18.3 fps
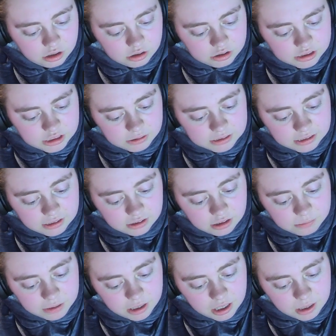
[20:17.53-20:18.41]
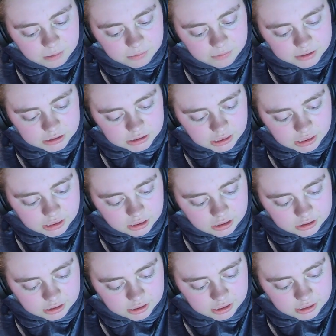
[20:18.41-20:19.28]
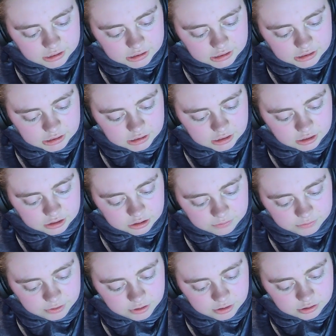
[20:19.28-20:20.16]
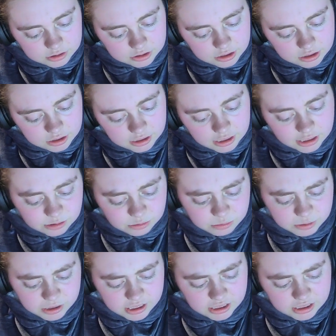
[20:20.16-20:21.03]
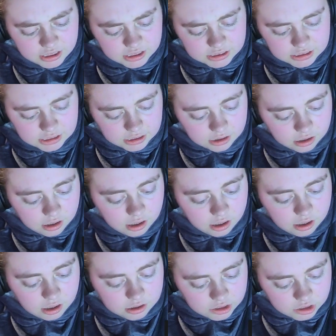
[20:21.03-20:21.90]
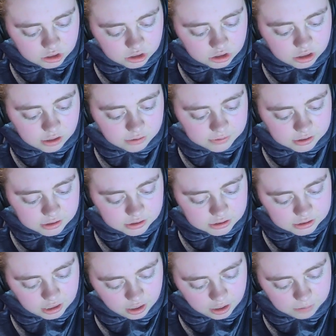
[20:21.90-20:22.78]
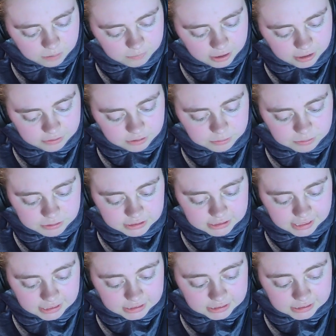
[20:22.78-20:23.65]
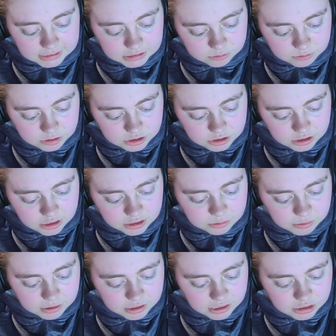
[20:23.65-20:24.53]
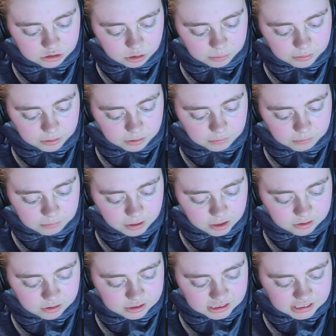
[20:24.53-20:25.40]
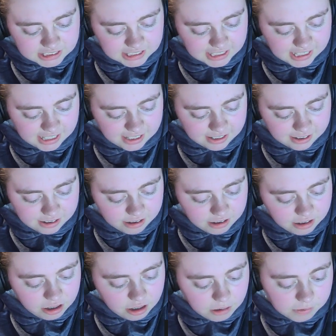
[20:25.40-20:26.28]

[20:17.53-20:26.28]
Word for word: Cole stepped out of the barn with his dad and gazed at stars confused. That's weird, he said. The only other time Henry pretends he's a rooster is when there's trouble, but I don't see any.